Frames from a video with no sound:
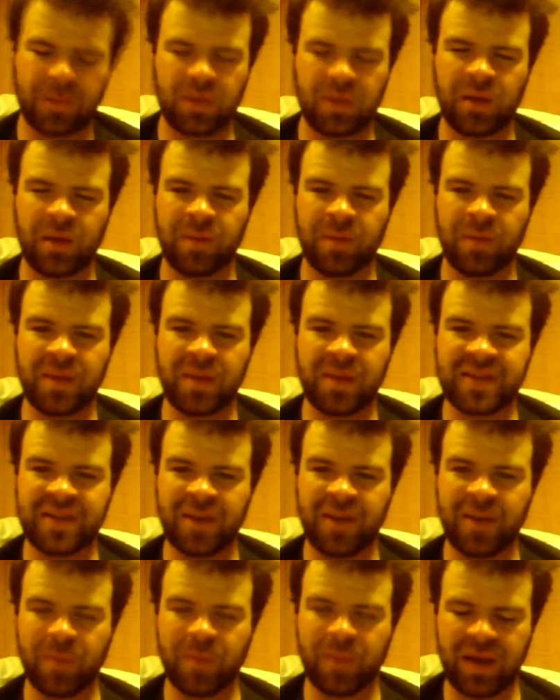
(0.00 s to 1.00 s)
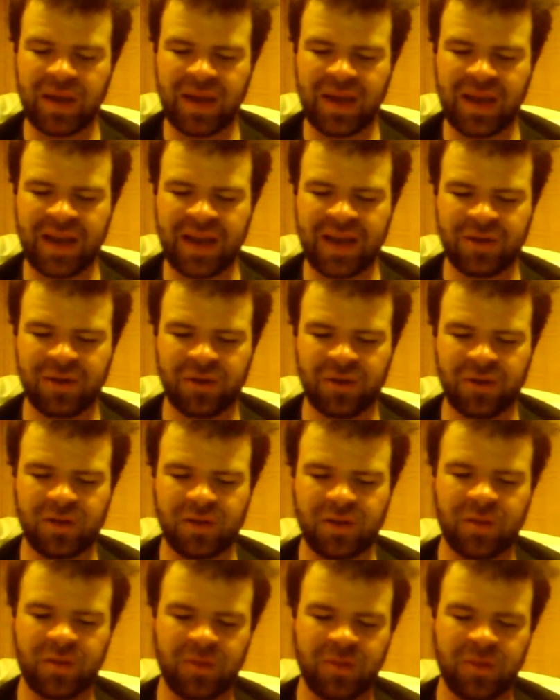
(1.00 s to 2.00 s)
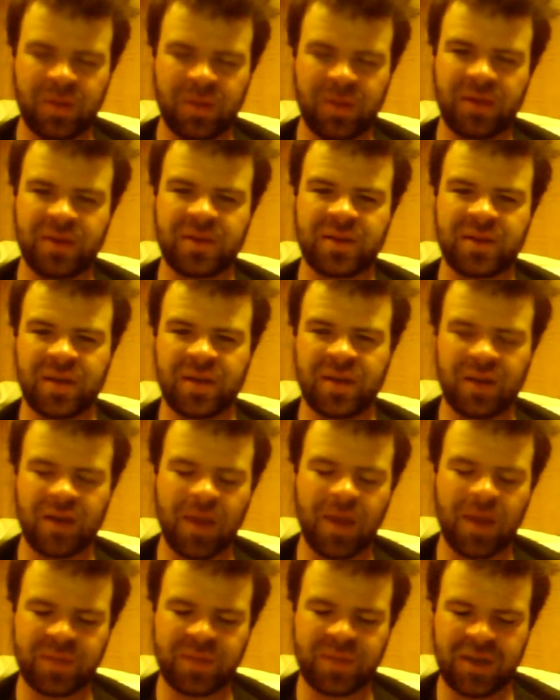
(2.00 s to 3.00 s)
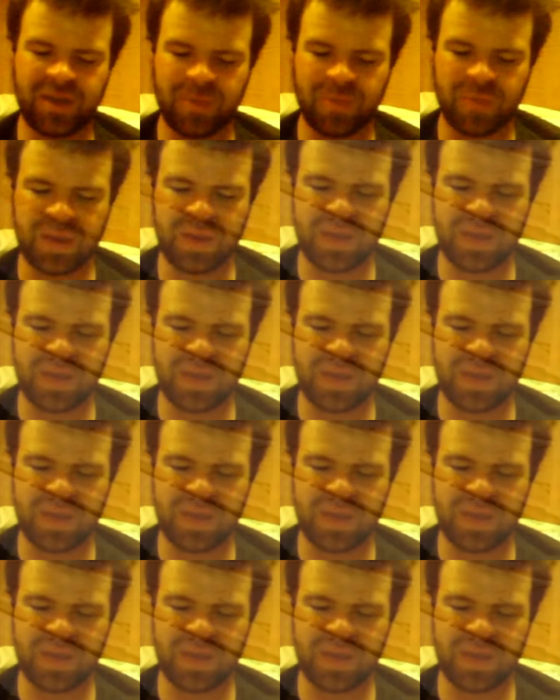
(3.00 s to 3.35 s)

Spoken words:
Midtown Manhattan, or a little bit uptown